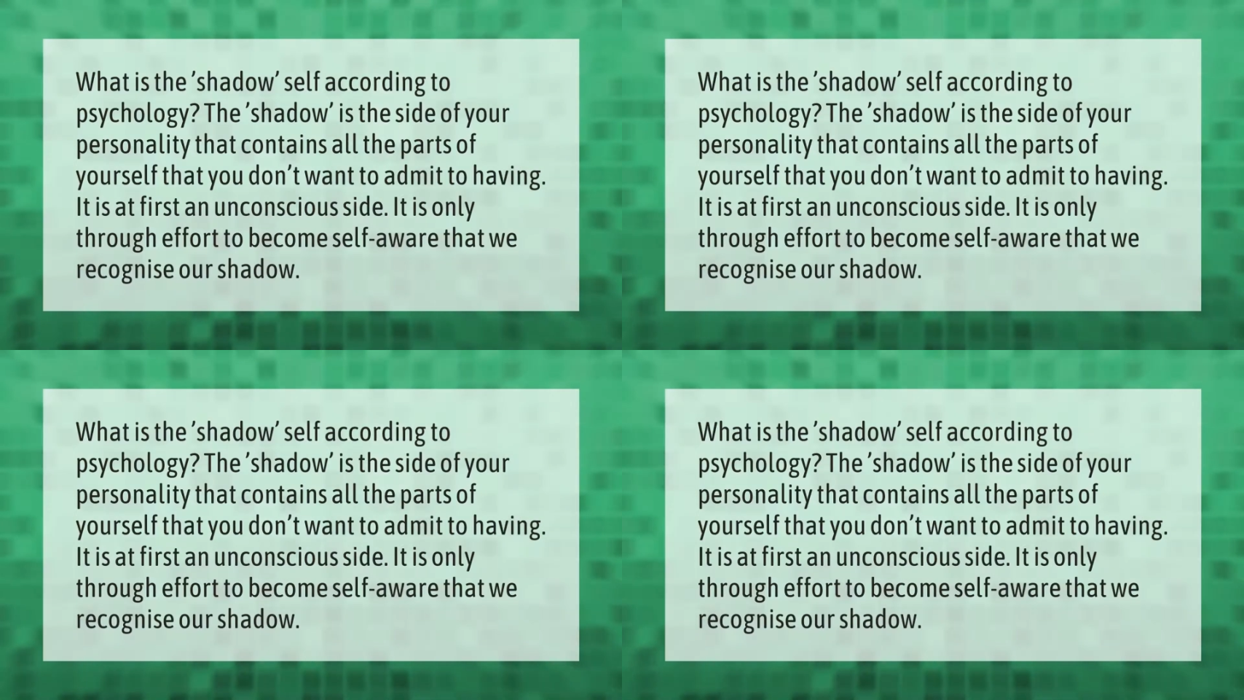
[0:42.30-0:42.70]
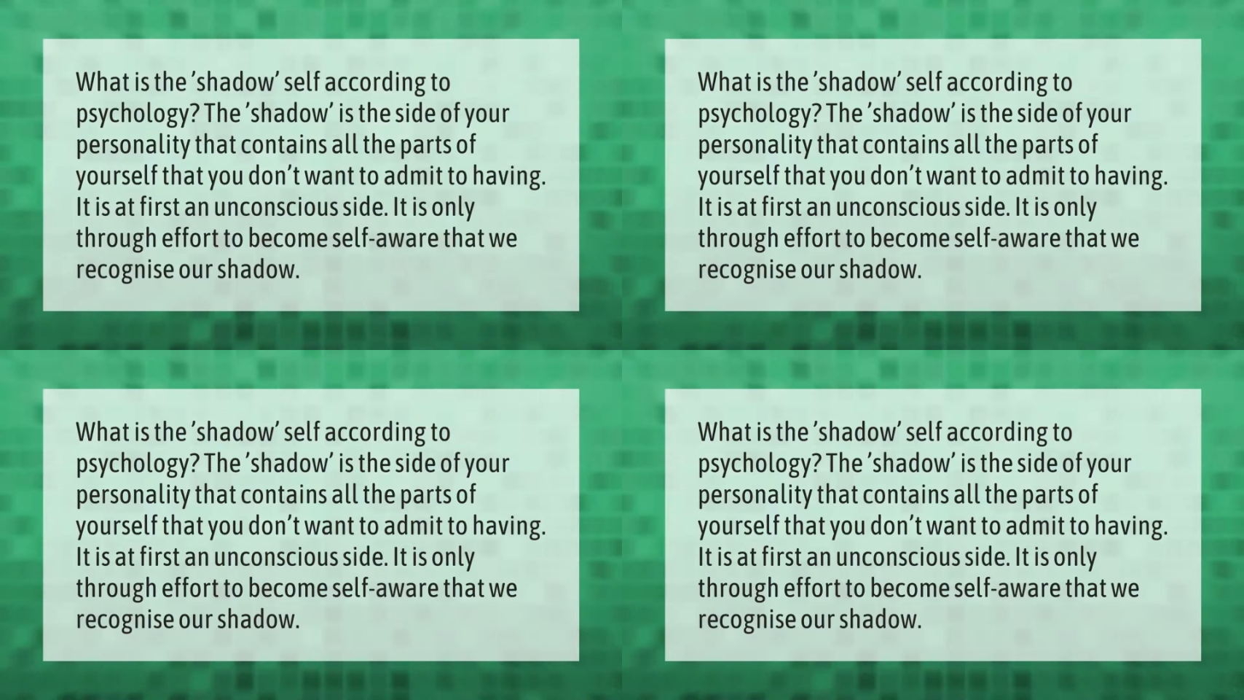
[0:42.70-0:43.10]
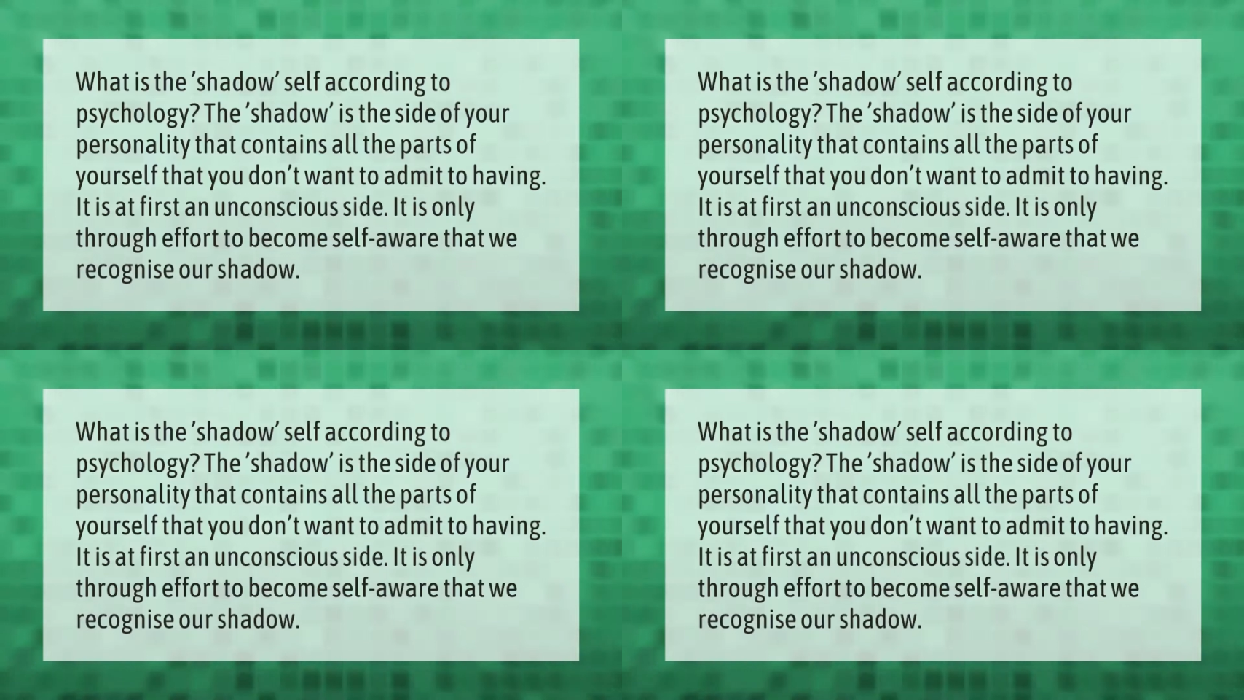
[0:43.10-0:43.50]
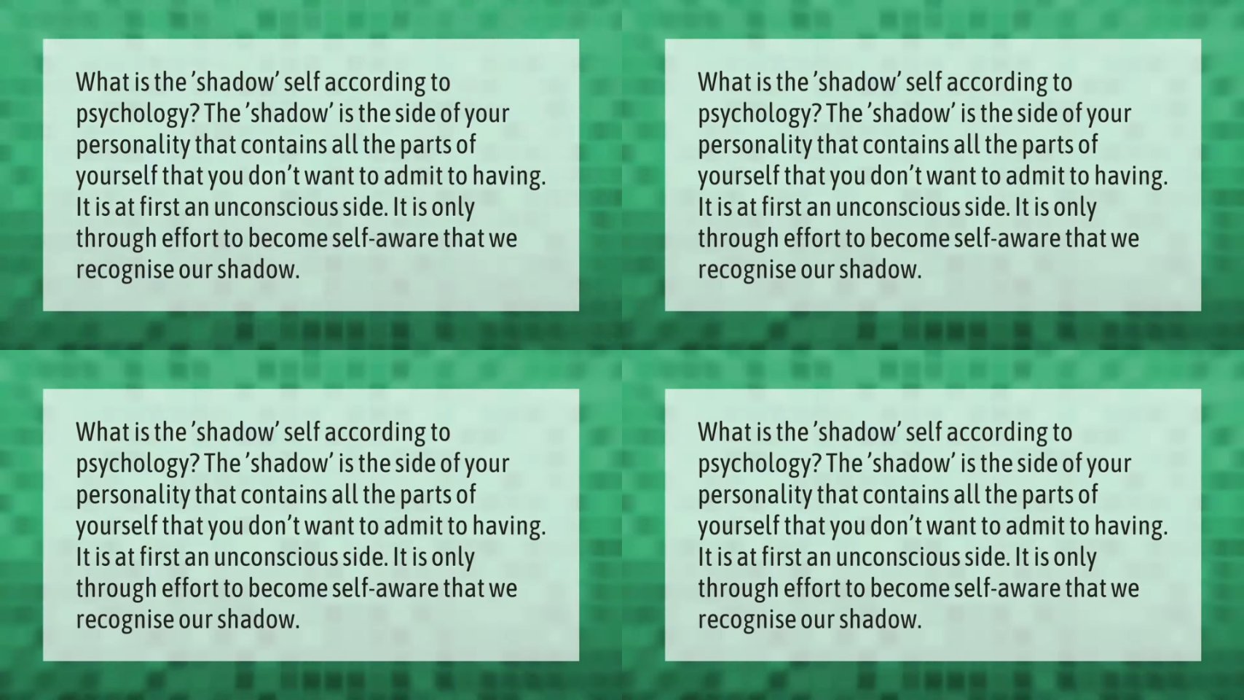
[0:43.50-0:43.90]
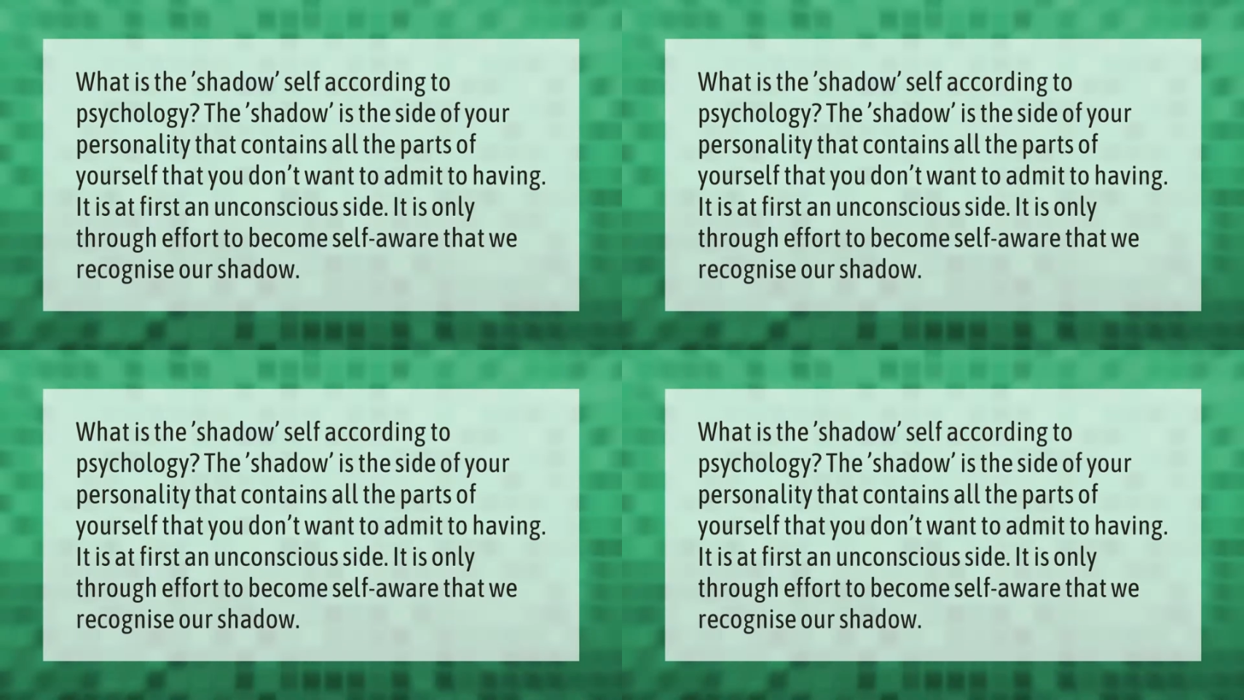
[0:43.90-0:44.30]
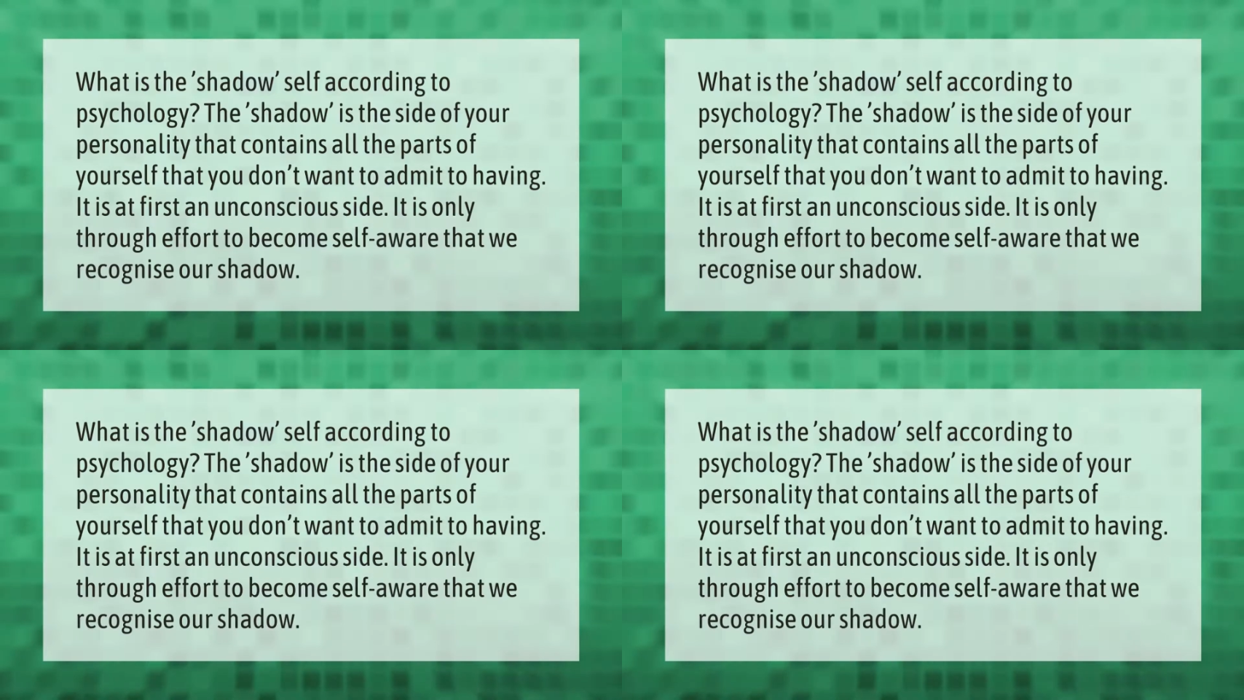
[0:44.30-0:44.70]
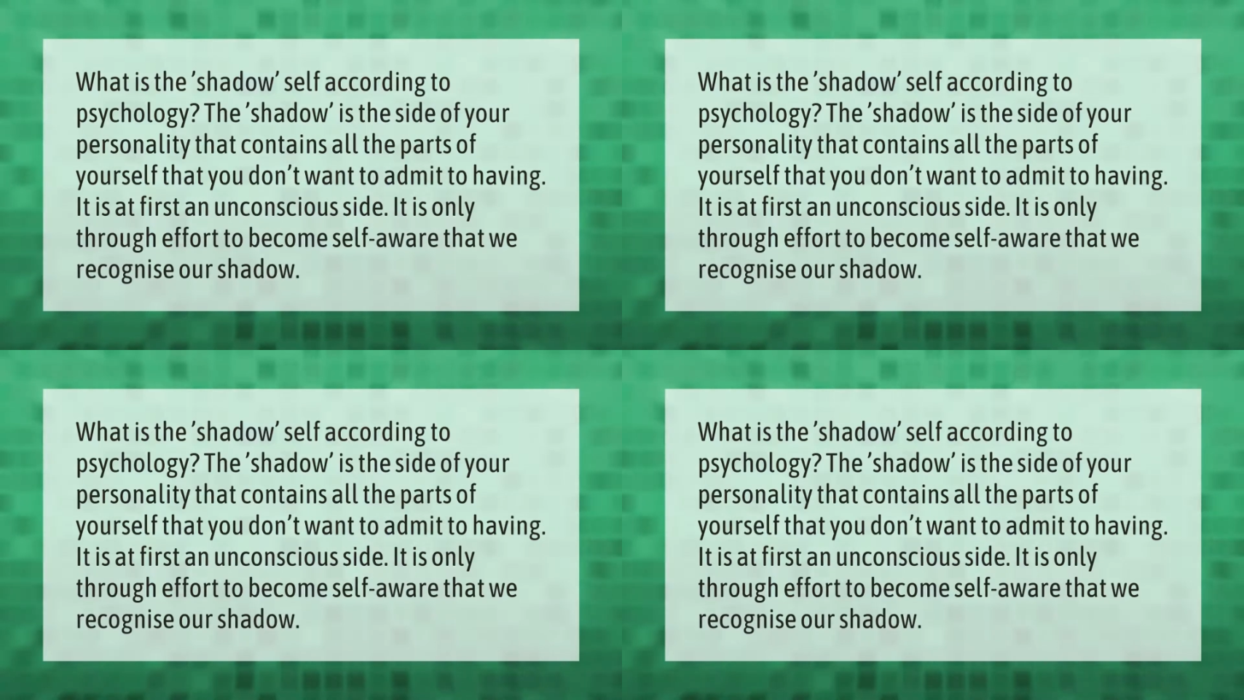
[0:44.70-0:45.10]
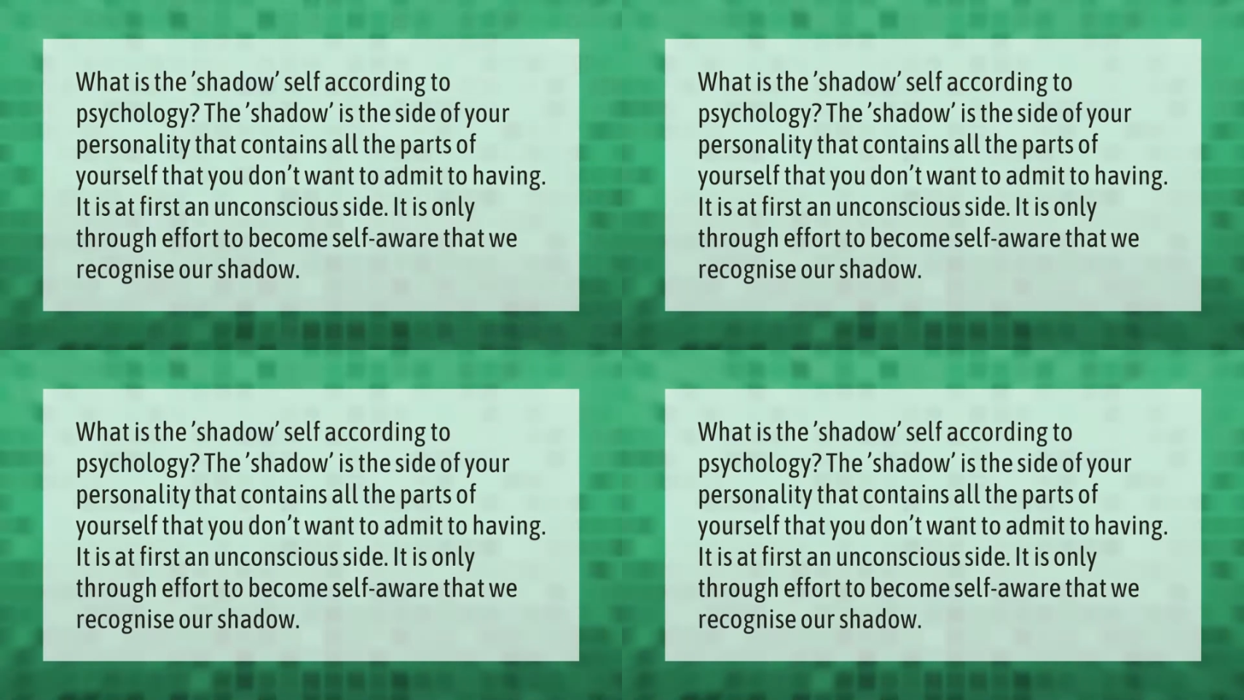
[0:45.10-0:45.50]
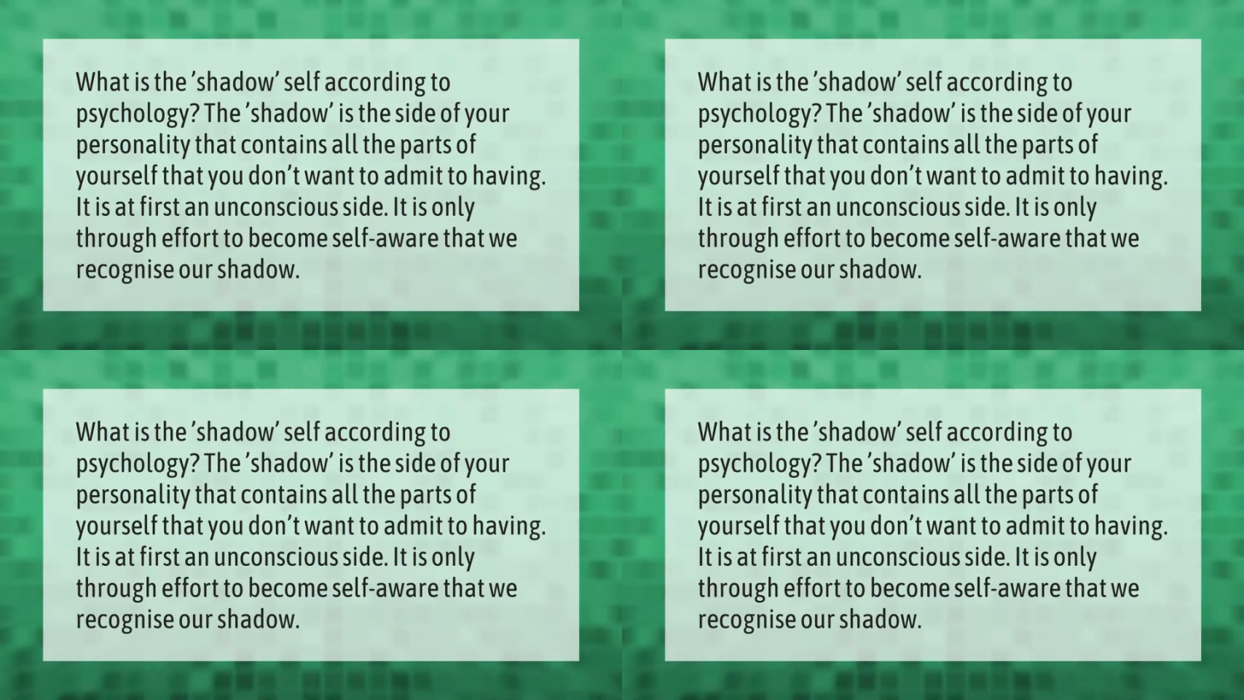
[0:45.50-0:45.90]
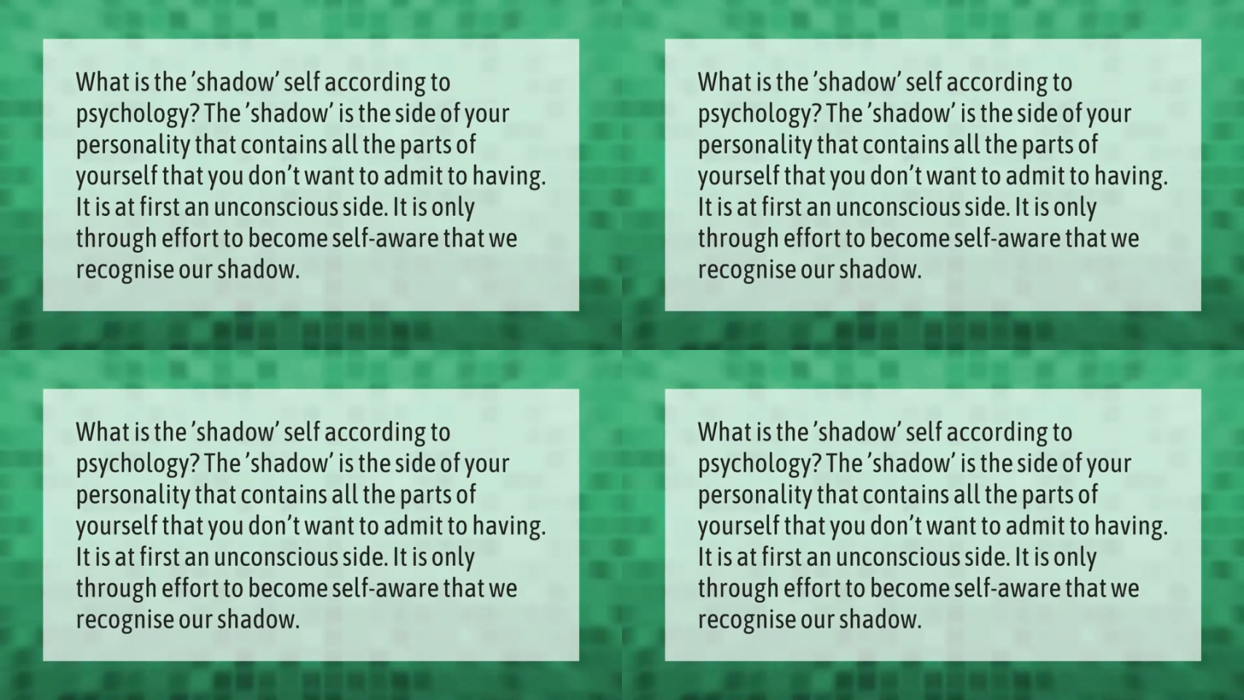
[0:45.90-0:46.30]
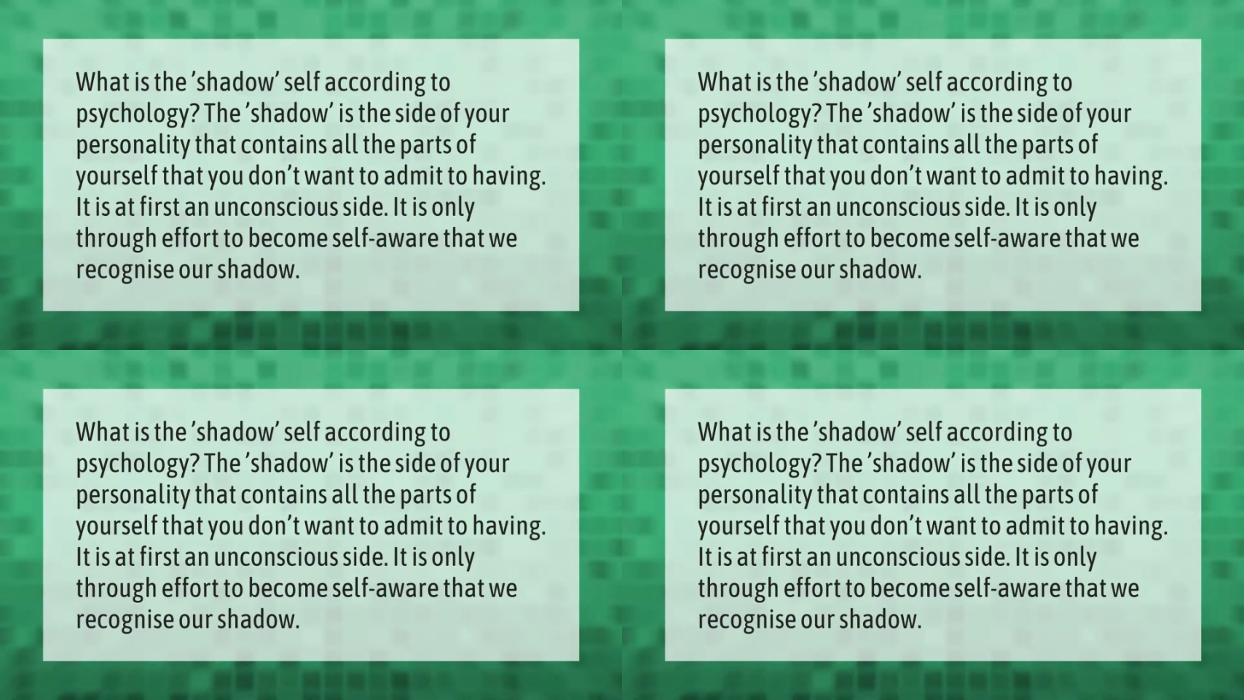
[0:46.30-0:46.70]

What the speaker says: Nobody's mouth can be seen.